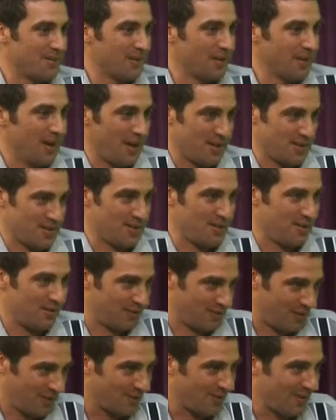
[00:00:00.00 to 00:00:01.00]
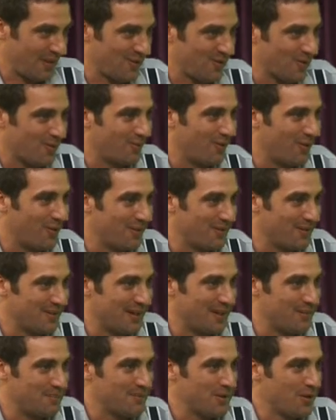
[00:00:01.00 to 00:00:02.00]
actually I'll
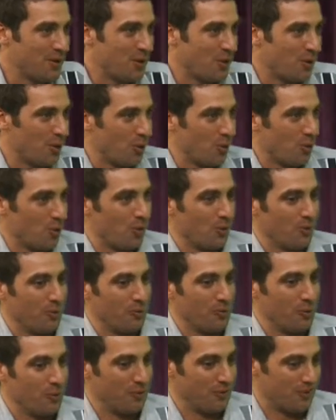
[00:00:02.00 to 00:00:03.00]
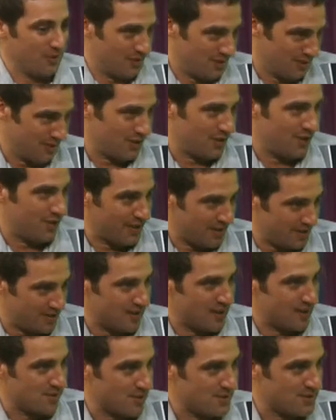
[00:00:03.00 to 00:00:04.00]
clarify, you
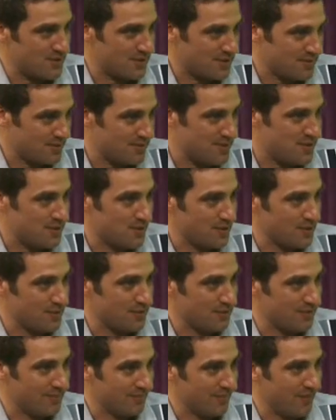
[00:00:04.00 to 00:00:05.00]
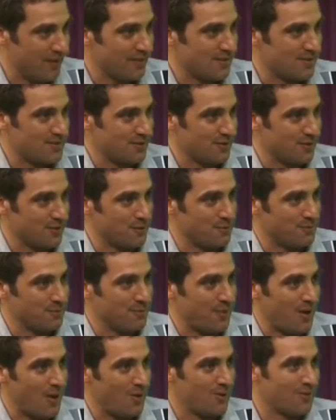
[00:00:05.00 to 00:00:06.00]
ended up using Stuart Vokes
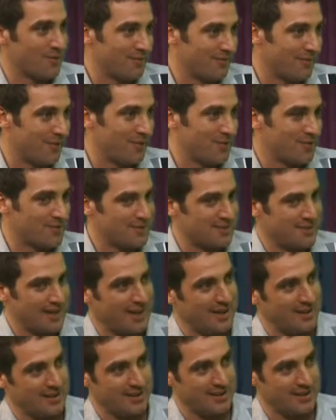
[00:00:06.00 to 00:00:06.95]
from Owen Vokes, and